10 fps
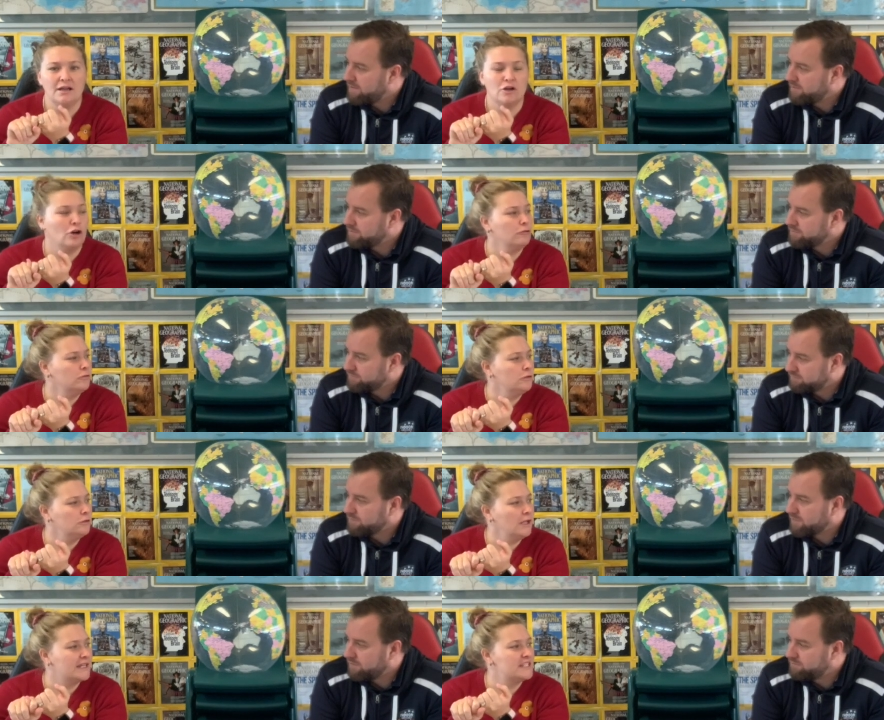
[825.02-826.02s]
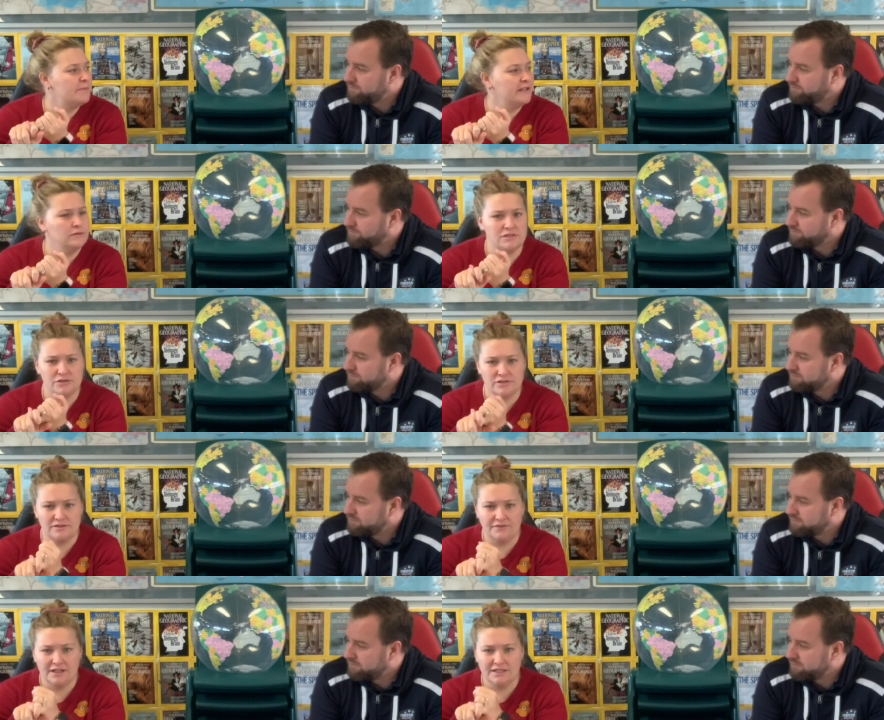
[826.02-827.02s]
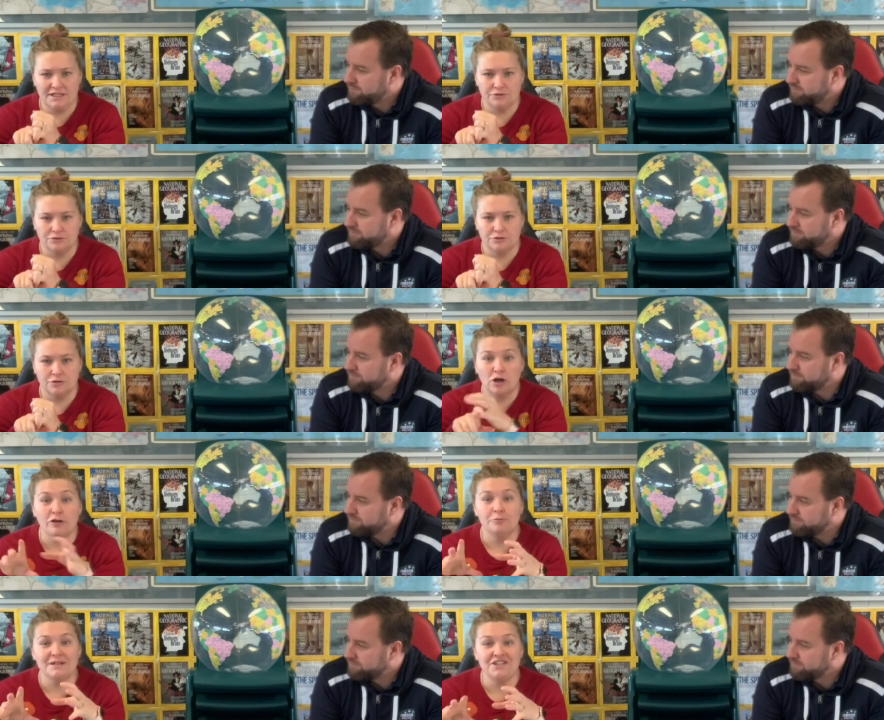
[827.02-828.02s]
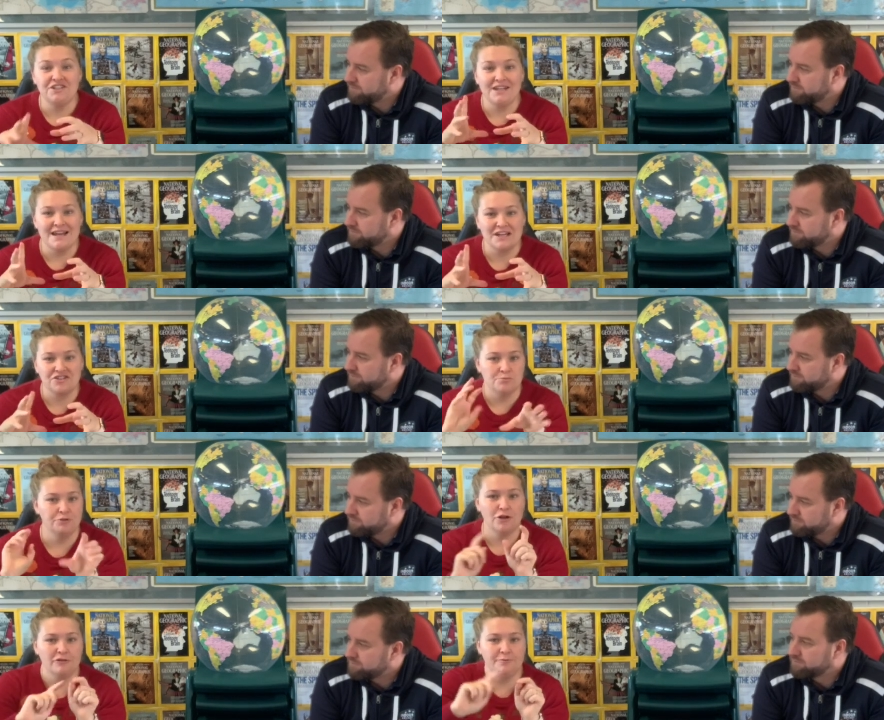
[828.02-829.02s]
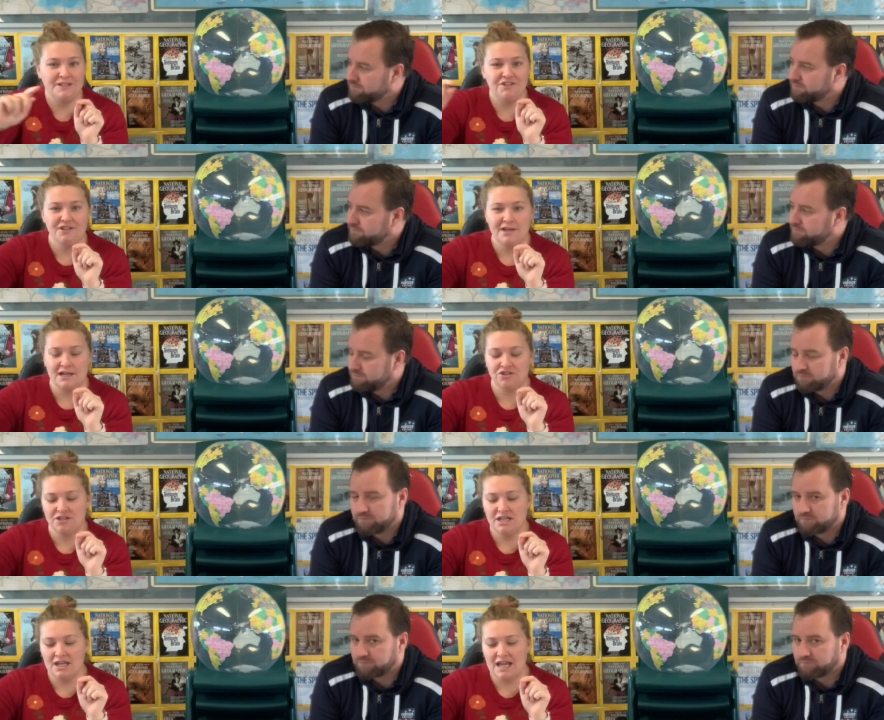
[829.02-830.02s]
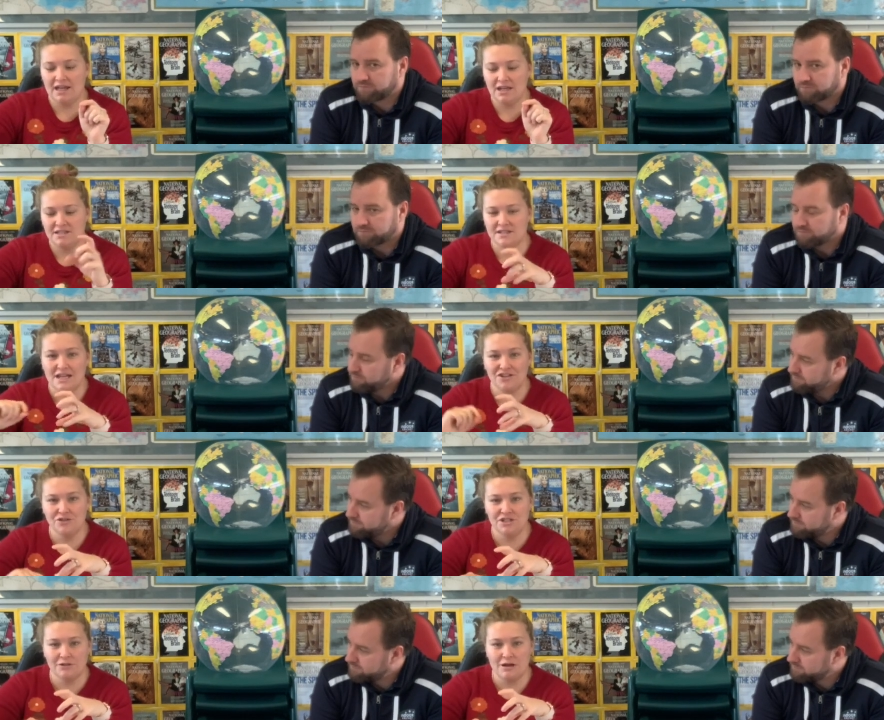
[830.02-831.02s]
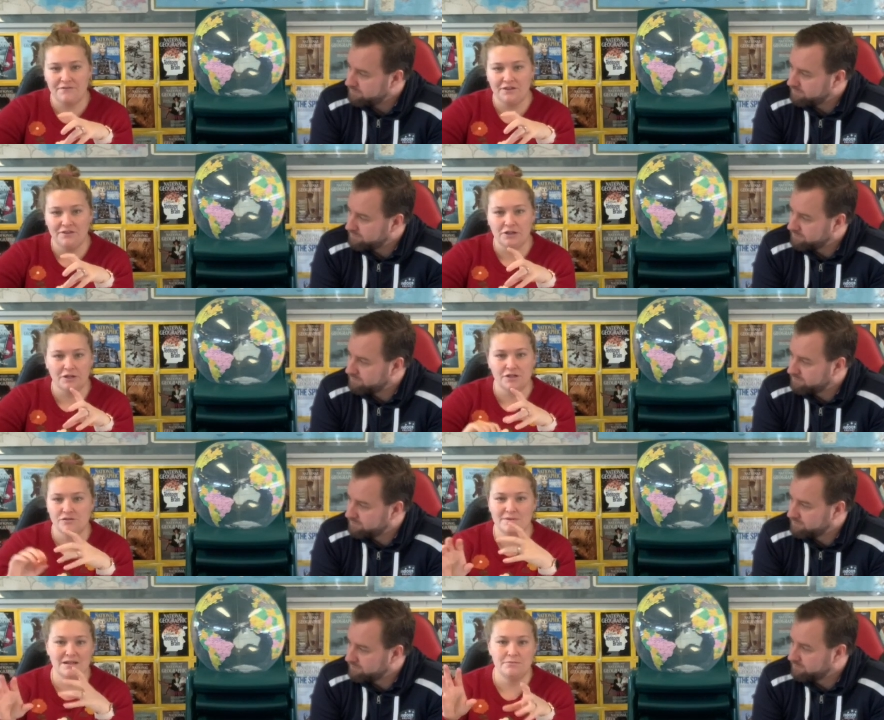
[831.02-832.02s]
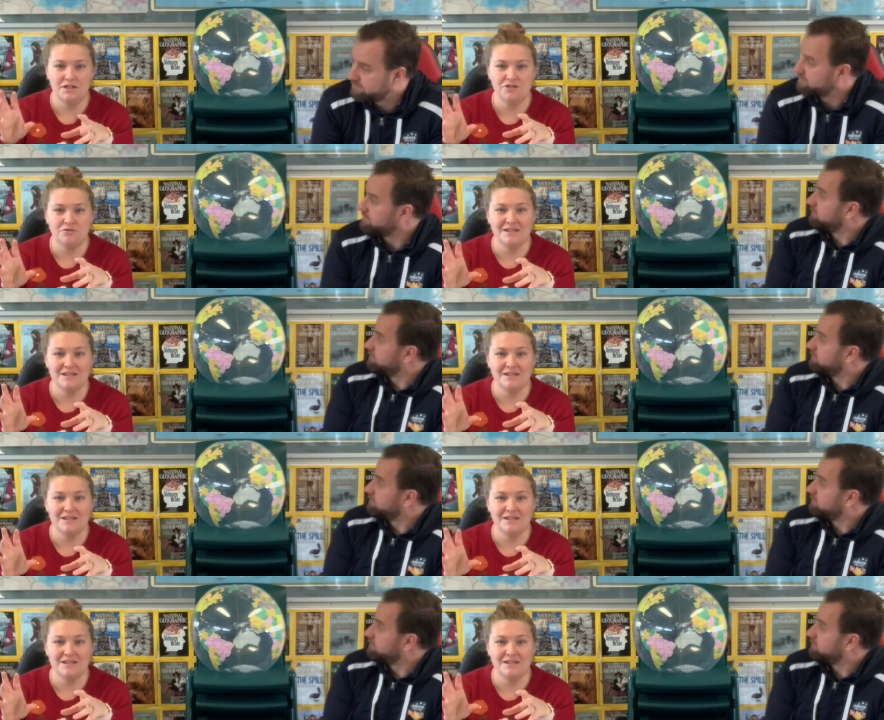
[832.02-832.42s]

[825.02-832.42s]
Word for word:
Speaker 1: coral expels zooxanthellae or coral mm-hmm. bleaching in action. Put coral bleaching in action in, and it's a National Geographic video. It goes for about a minute, two